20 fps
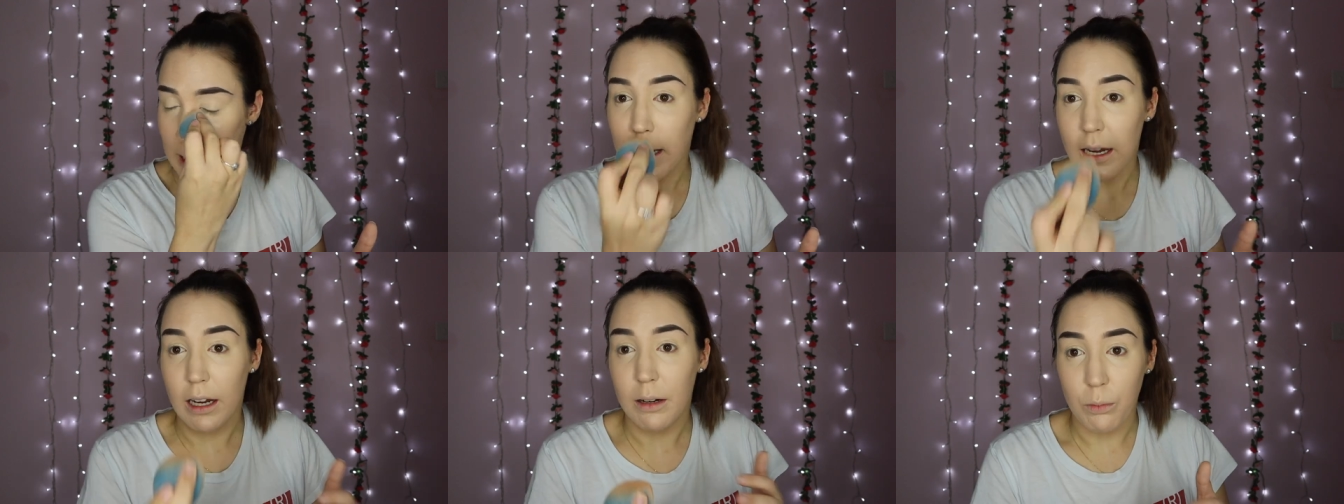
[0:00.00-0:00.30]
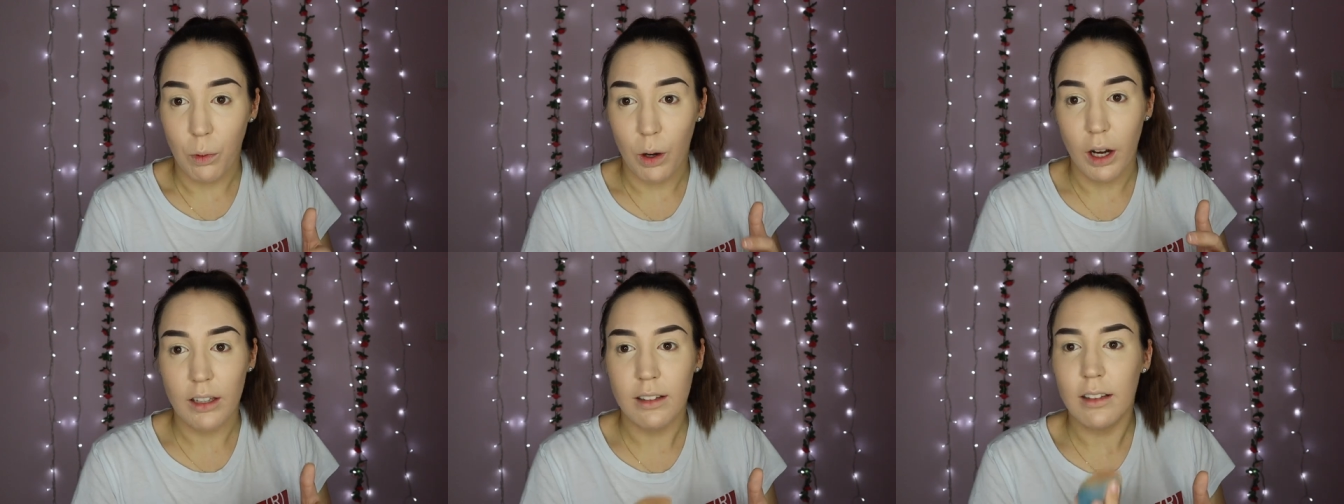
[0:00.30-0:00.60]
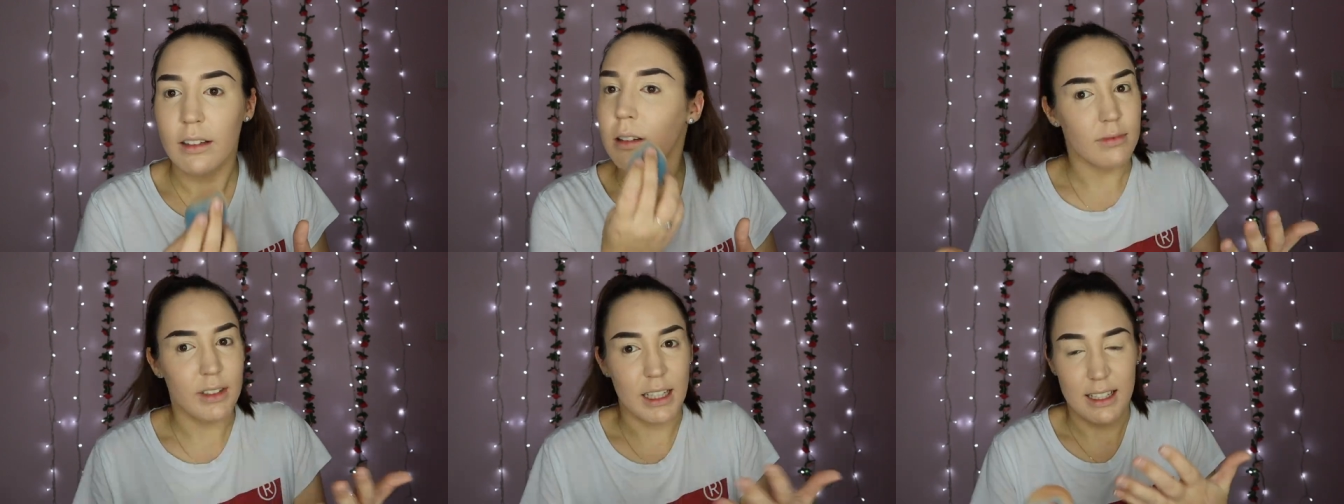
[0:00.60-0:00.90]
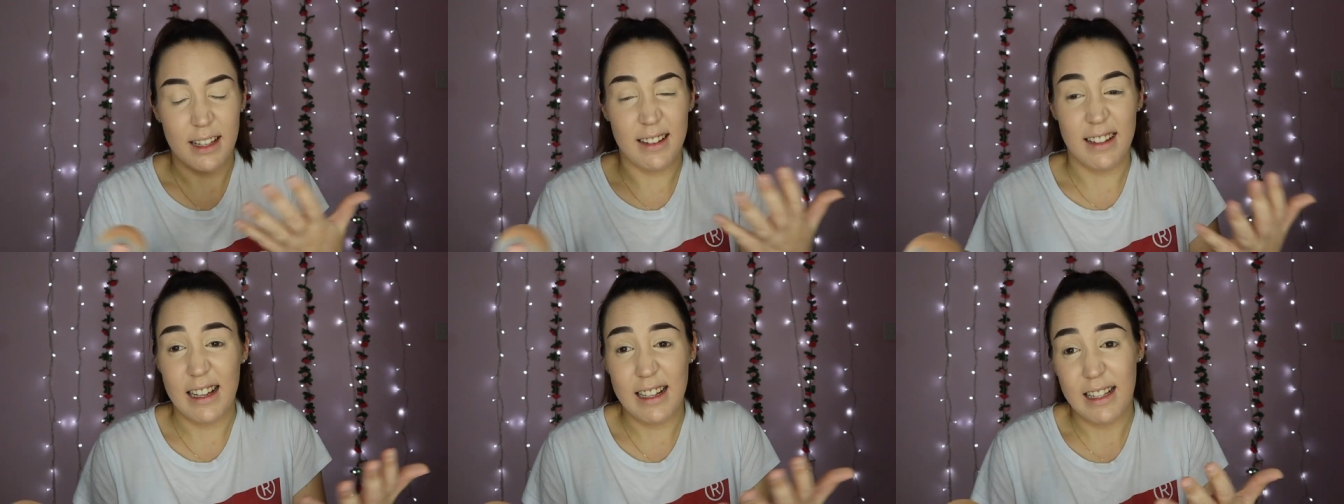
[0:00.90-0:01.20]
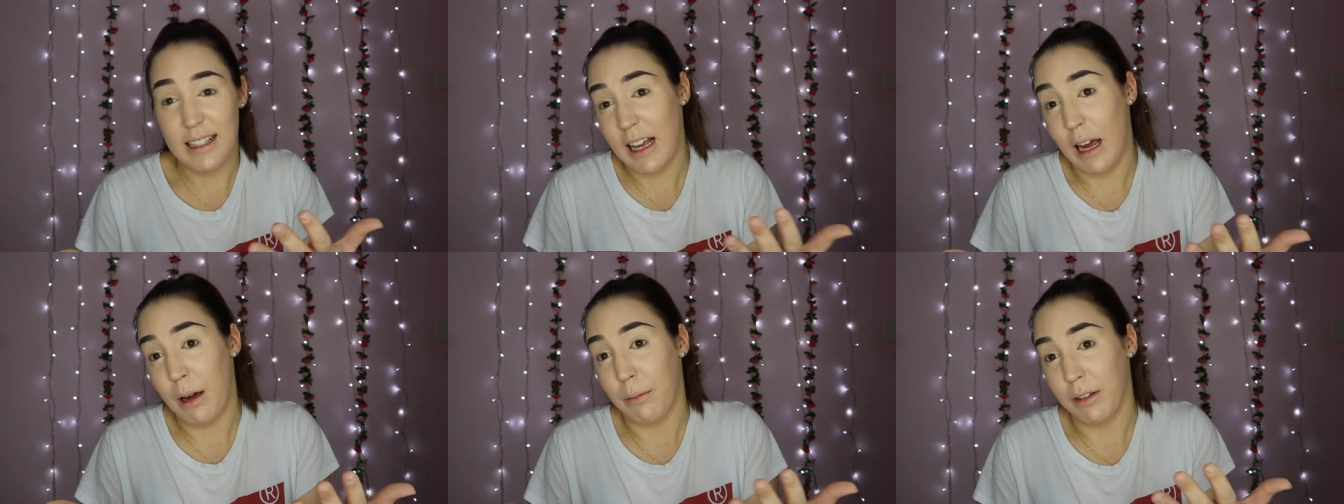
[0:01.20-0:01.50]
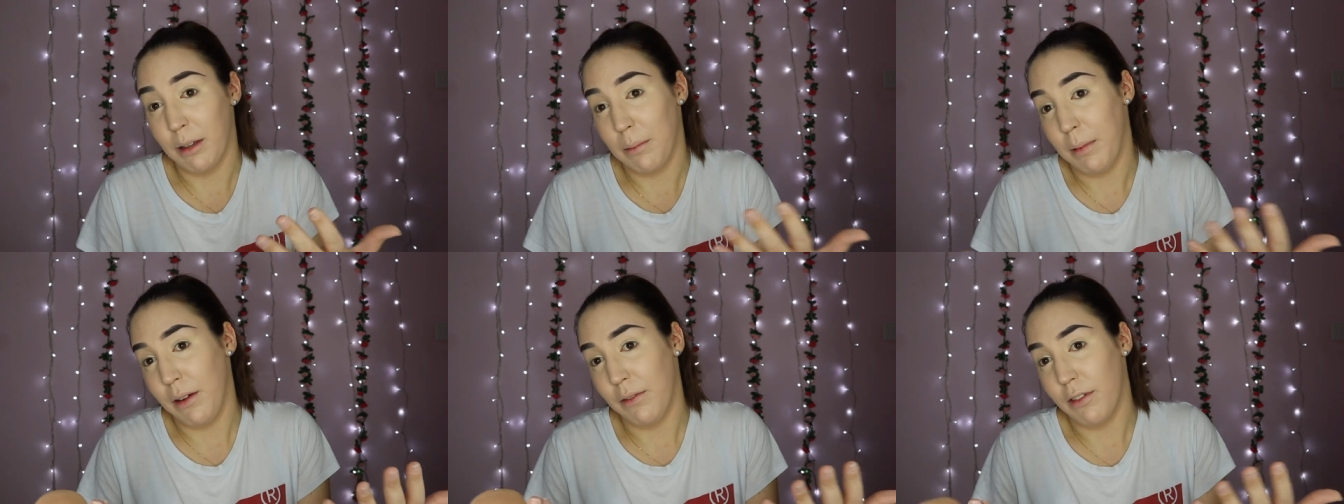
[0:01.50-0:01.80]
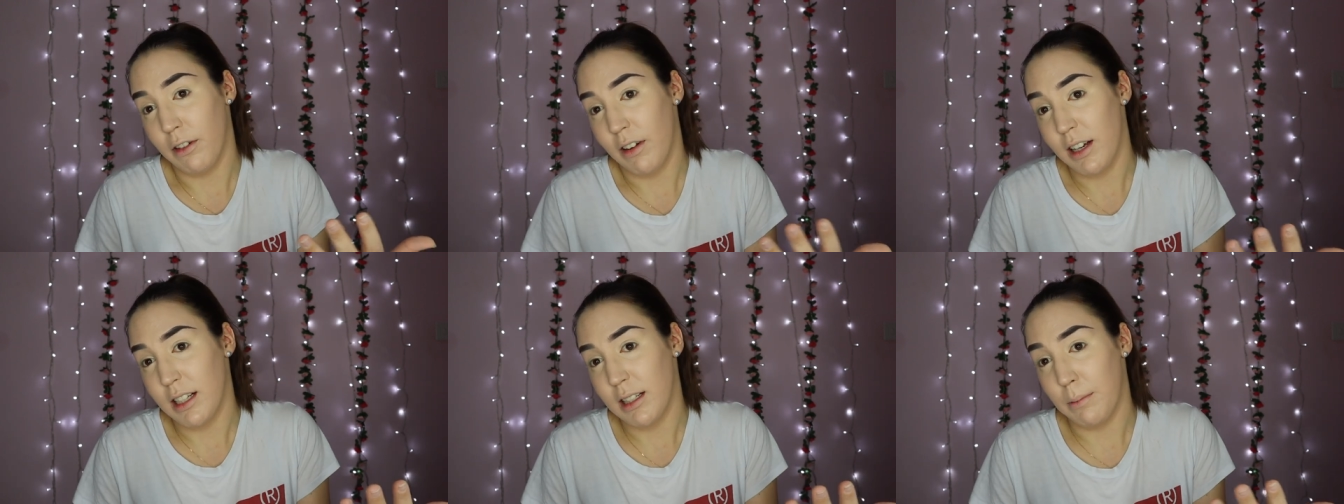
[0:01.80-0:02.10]
Type 1, this is this is how I'm going to be for
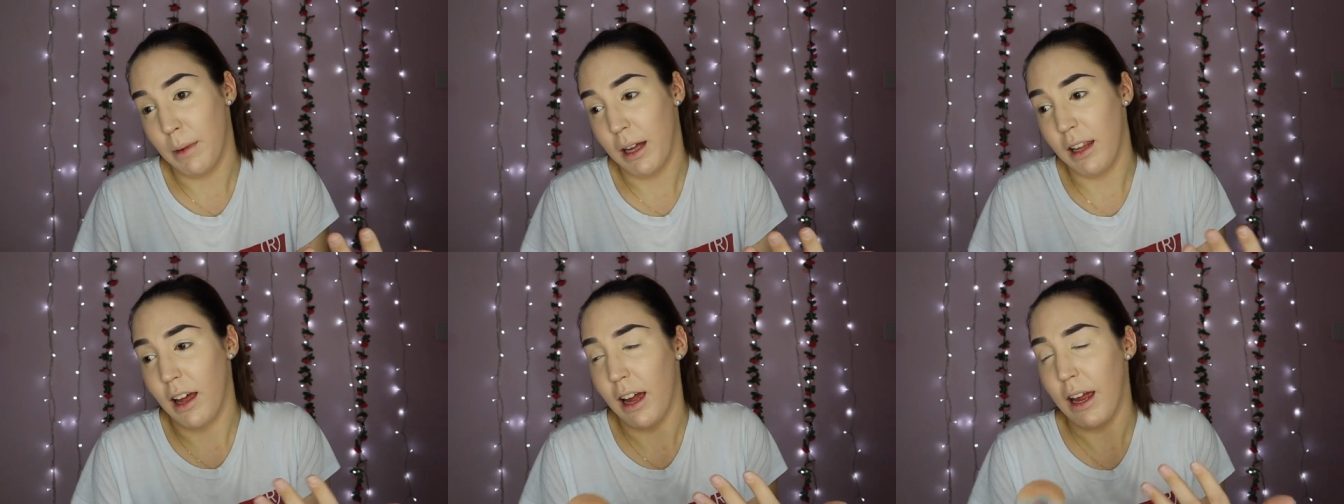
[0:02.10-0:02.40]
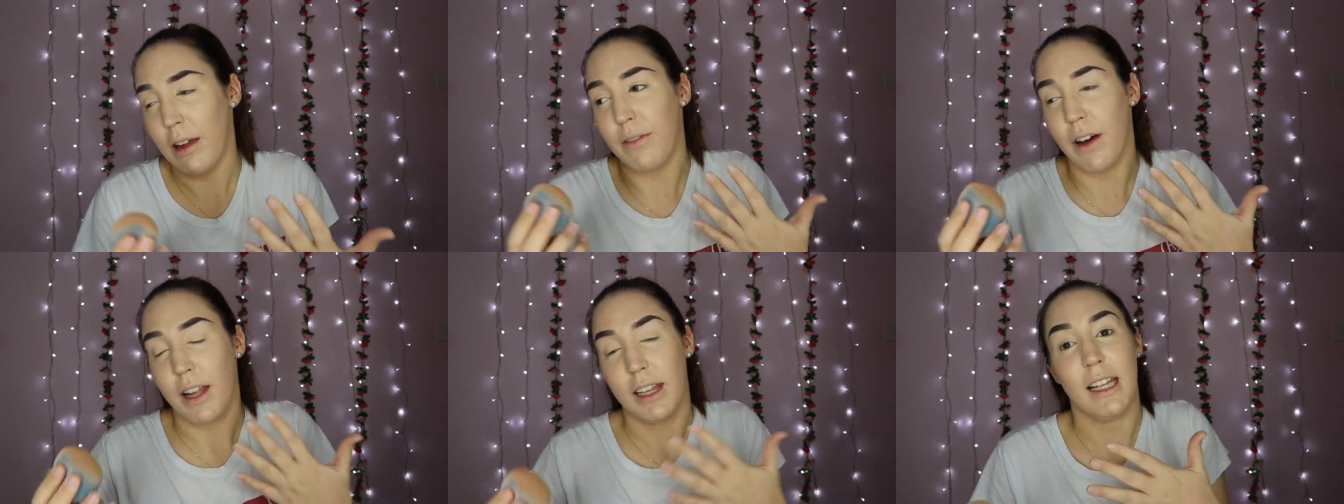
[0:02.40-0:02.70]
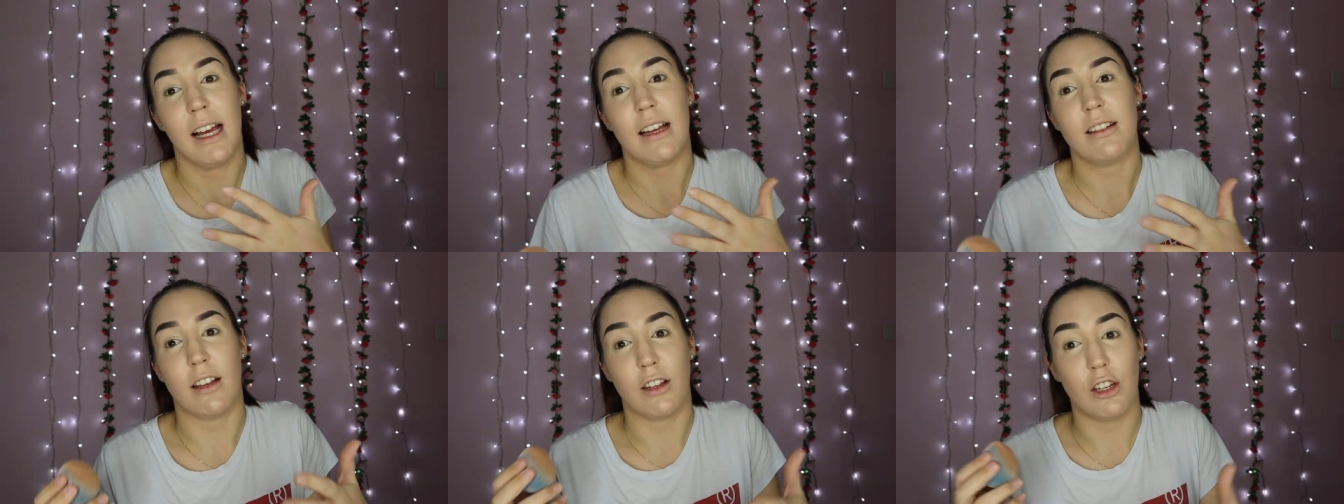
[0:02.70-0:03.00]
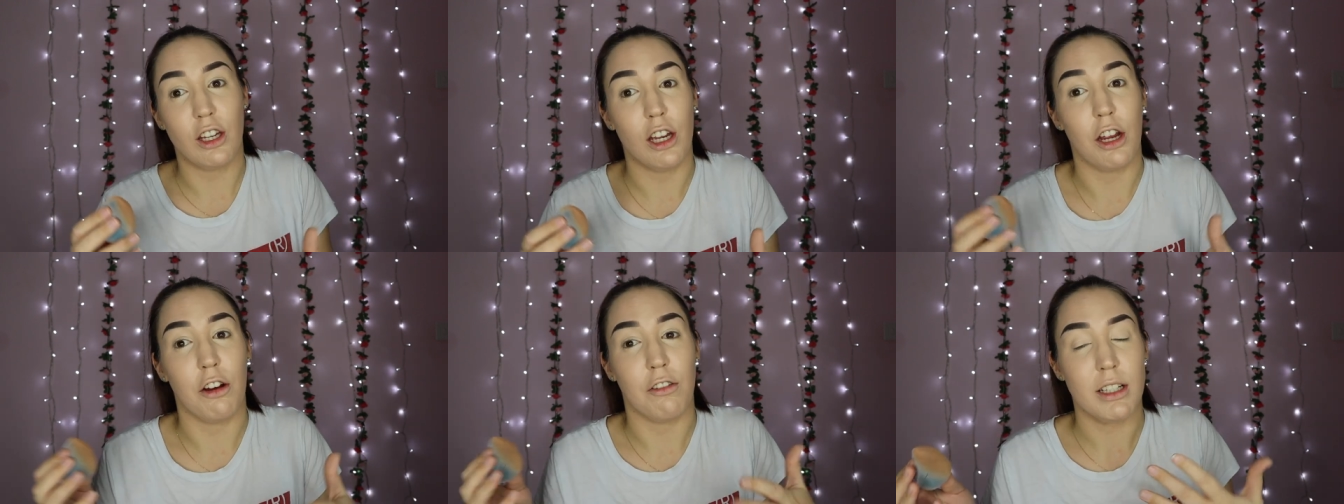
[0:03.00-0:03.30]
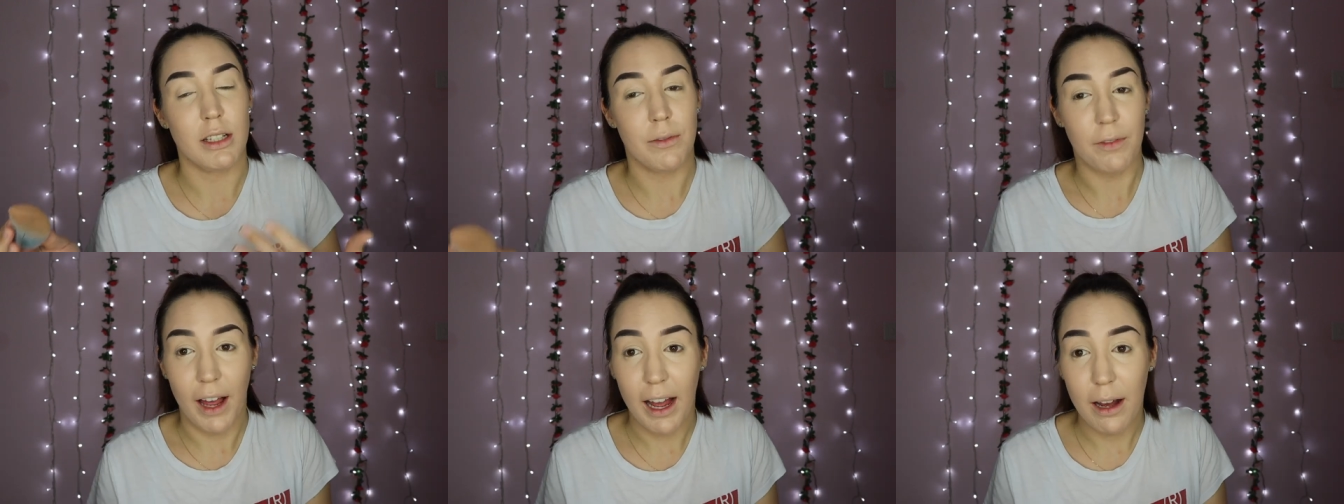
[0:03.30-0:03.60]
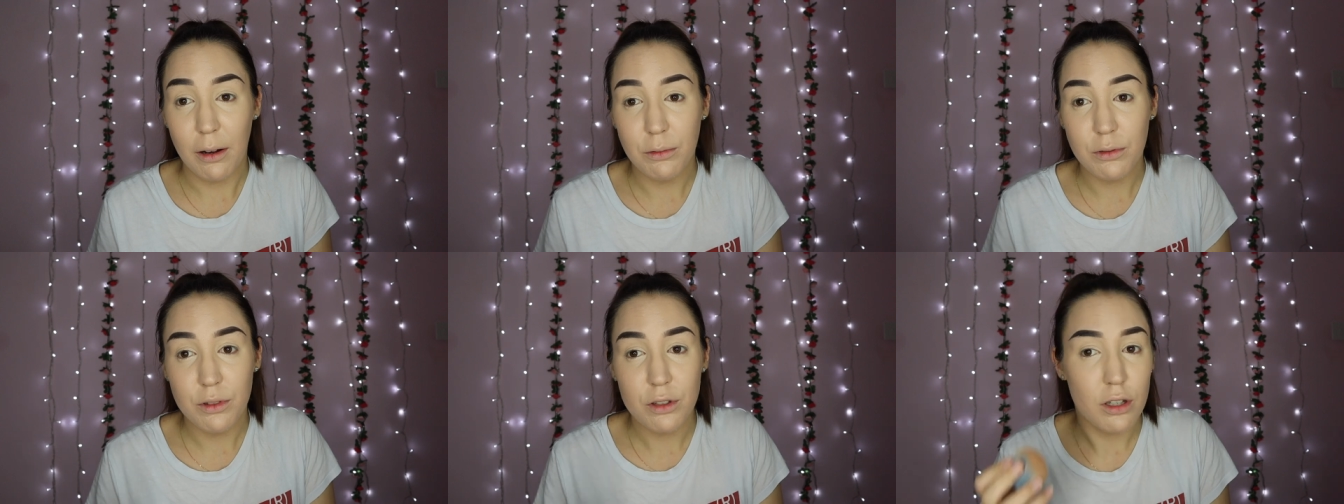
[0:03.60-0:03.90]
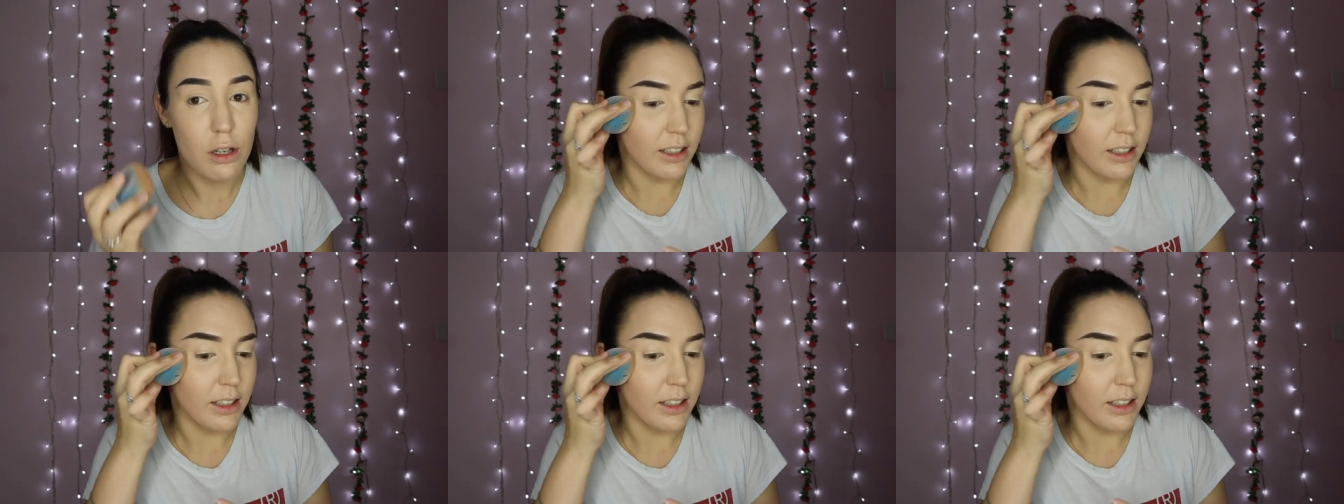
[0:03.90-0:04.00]
the rest of my life unless a cure is found.